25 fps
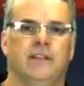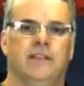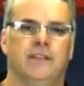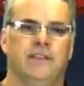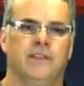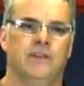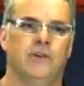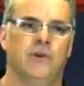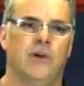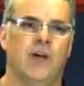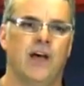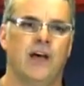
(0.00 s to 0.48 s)

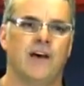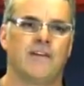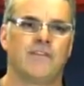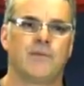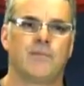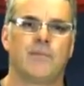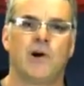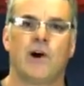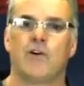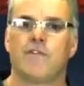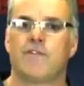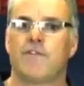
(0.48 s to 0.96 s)
you have
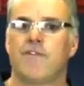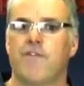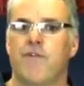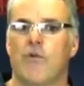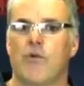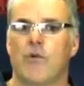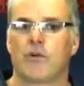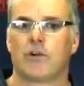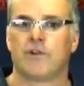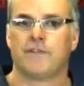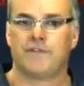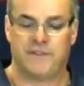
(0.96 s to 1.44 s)
about
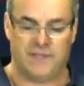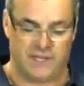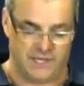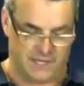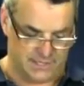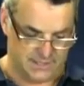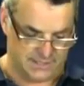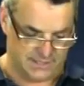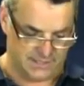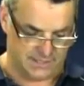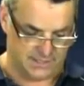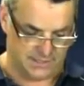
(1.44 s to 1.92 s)
4 of
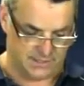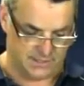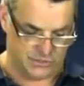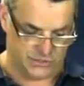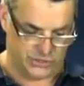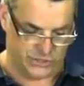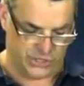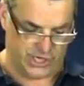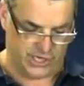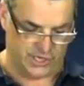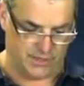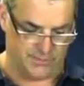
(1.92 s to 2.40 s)
these
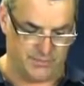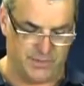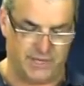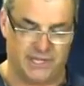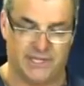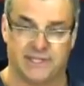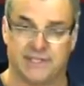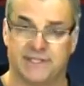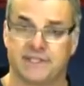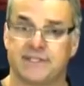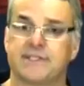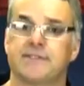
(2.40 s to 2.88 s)
chain
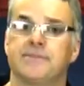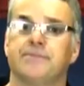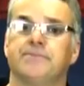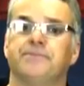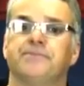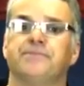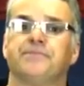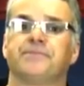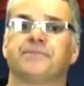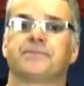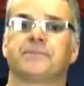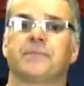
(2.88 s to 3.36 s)
pins.
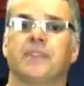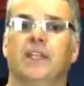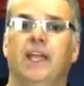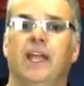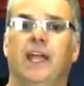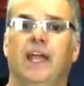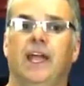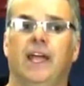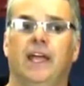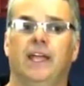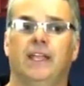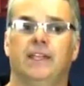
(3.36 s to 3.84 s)

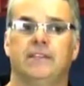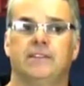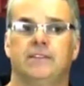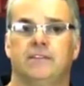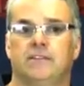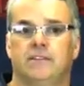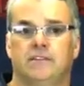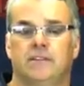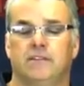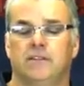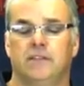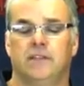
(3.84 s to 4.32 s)
And
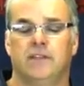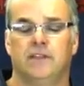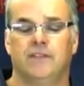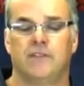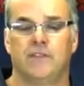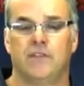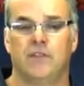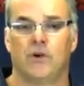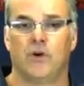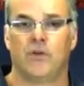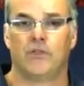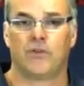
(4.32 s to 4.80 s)

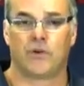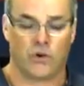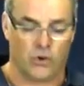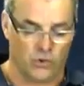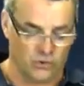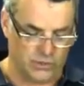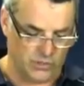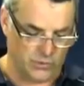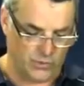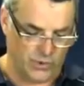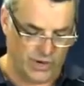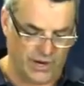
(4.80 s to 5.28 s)
even though they're
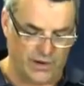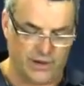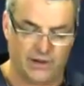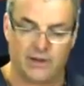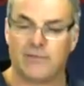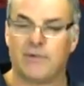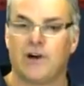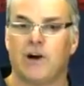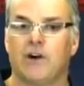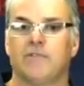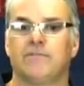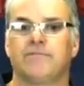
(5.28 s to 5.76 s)
only wearing
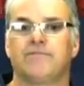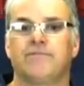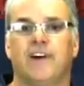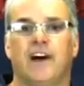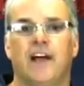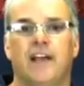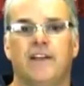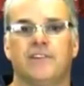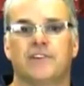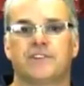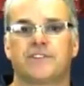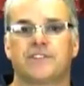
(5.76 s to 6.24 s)
about
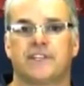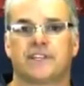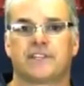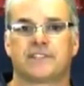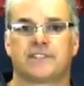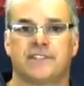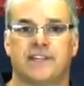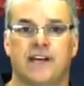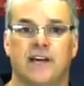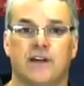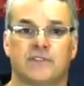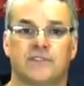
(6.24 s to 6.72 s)
5 or 6
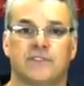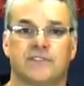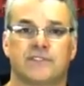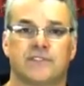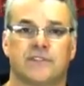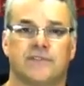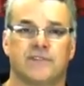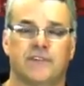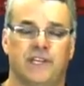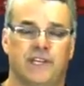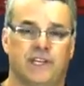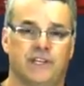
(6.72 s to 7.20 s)
thousandths
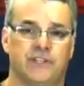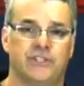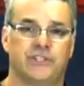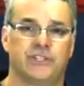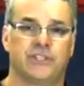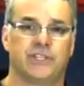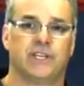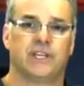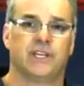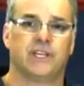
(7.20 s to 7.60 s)
of an inch,